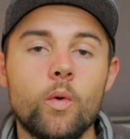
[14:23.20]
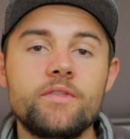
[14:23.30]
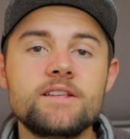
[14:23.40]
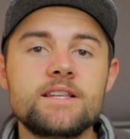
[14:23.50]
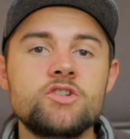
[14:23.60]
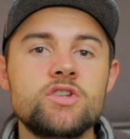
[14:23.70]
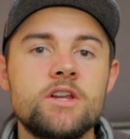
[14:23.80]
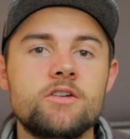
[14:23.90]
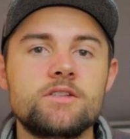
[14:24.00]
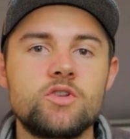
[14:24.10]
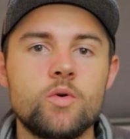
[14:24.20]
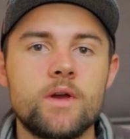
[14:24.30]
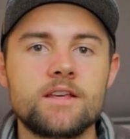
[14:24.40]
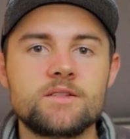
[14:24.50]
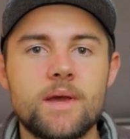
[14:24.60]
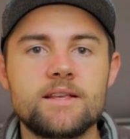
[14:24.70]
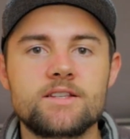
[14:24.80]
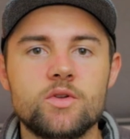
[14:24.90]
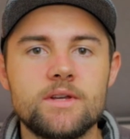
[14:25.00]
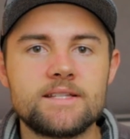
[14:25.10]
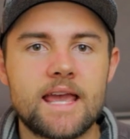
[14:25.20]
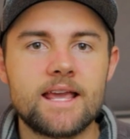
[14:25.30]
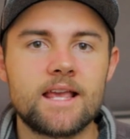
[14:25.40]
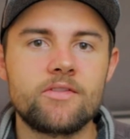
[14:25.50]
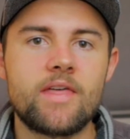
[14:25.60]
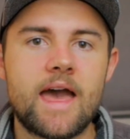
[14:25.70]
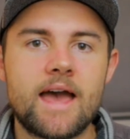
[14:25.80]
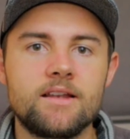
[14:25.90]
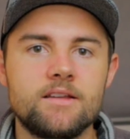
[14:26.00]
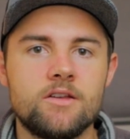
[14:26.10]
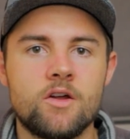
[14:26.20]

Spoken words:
What this engineer is doing is basically taking that,